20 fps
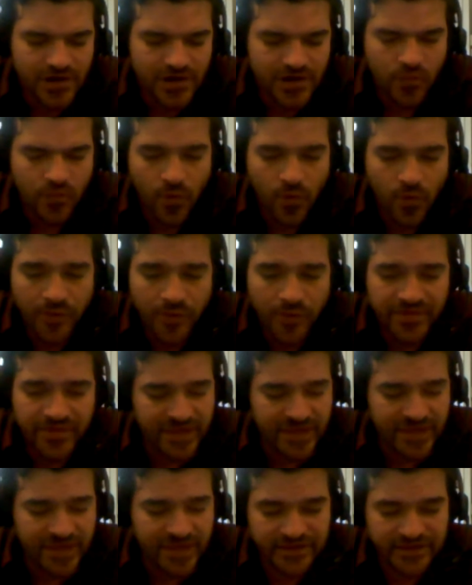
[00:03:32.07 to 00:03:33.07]
One big
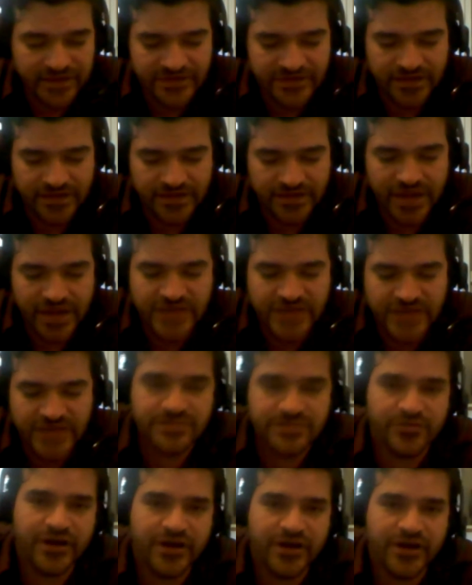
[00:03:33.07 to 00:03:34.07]
thing is it actually
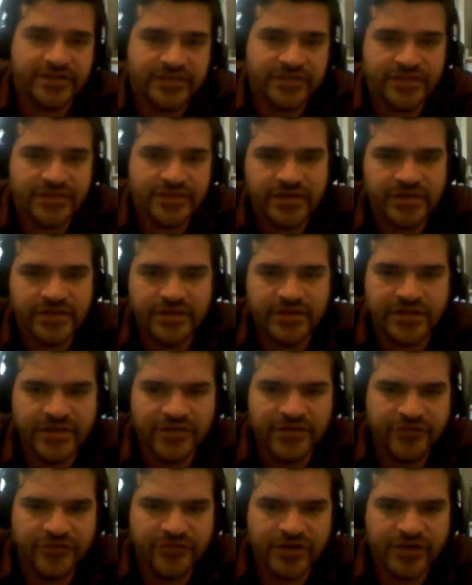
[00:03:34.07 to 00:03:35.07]
breaks the
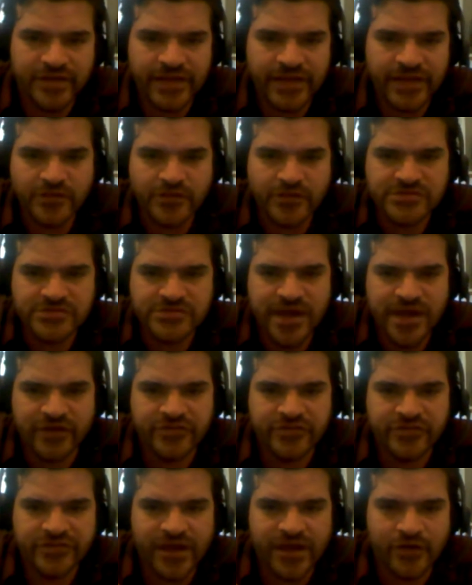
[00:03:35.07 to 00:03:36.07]
different language
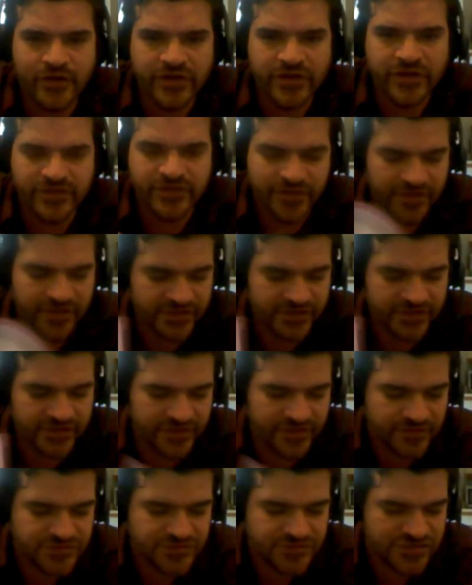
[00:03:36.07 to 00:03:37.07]
patterns down into the
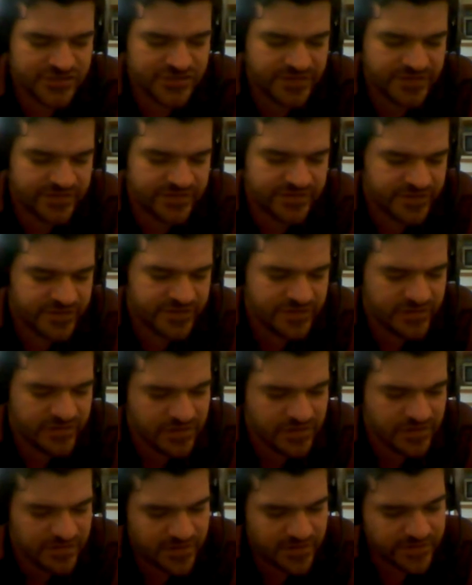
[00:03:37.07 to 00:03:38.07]
assumptions.
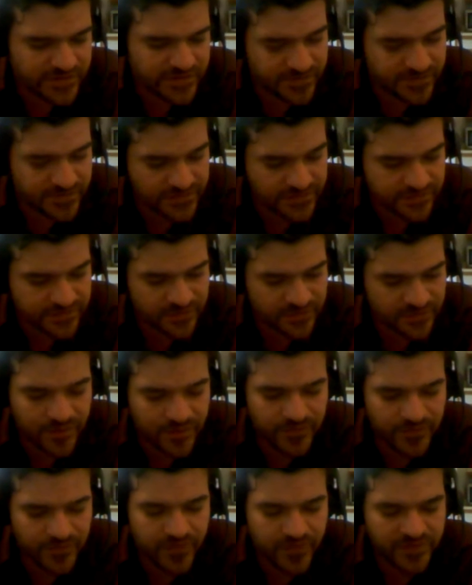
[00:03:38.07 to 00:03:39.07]
Let's see what these
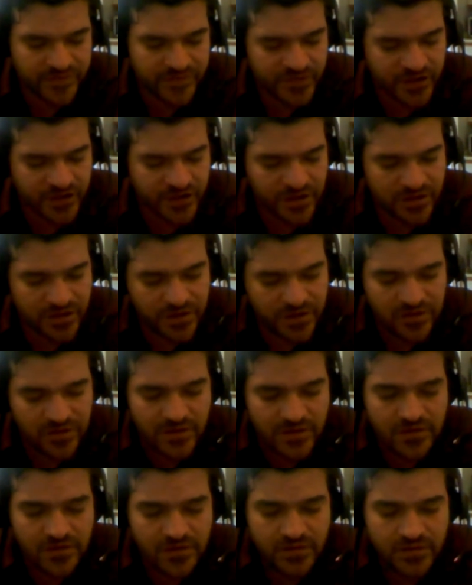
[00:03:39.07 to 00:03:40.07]
purple ones are.
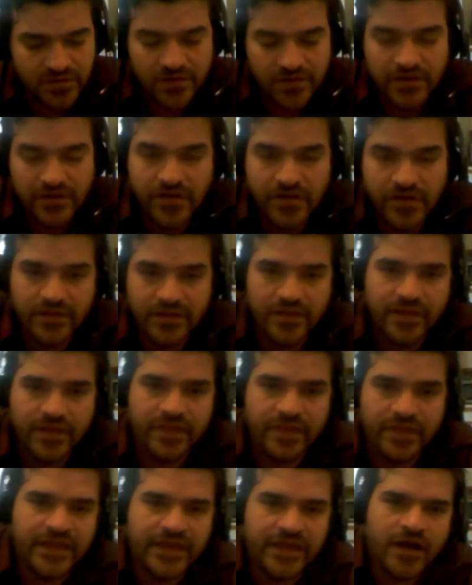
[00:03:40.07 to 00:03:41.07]

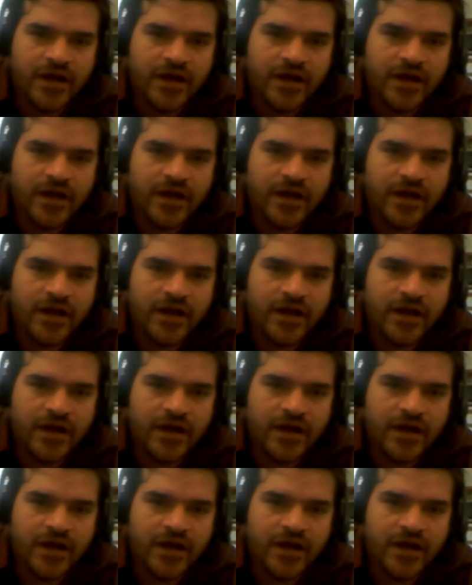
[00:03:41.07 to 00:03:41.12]
The